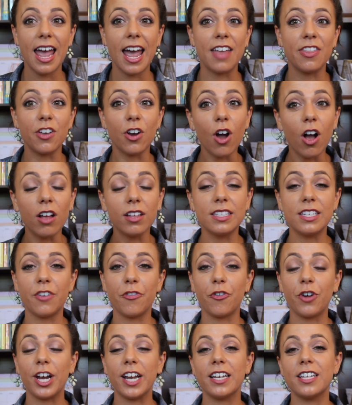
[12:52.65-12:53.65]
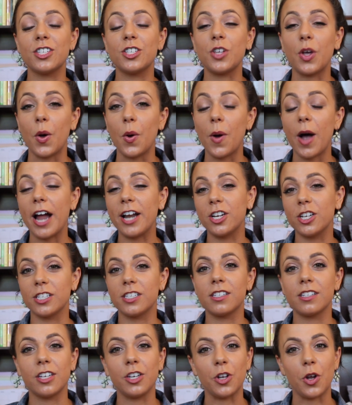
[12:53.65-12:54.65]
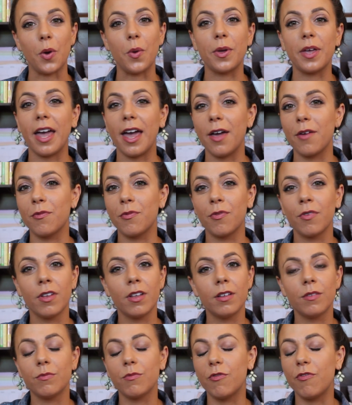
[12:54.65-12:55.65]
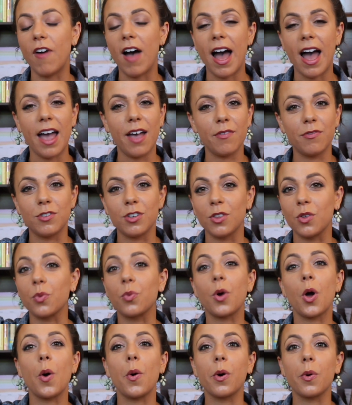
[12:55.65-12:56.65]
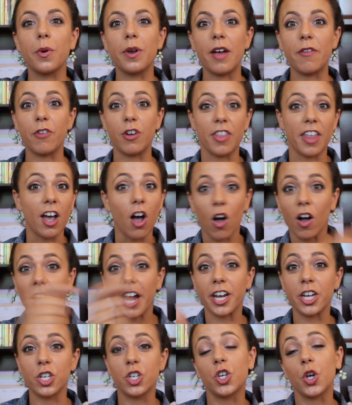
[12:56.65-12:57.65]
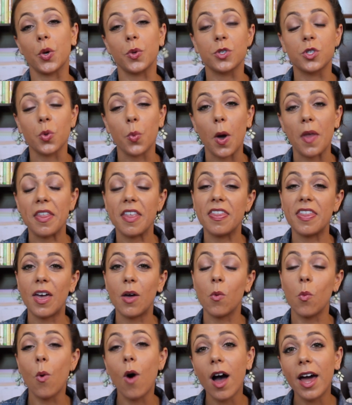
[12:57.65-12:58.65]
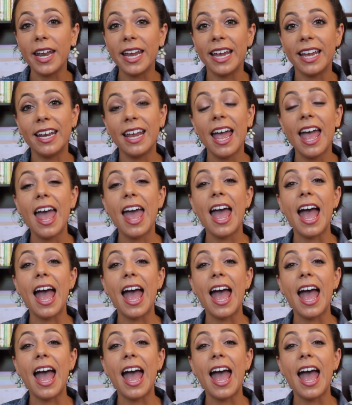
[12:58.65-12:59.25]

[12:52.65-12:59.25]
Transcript: And they're all different, so I just, you know, gave five to the row or whatever, and they all kind of chose the one that they wanted,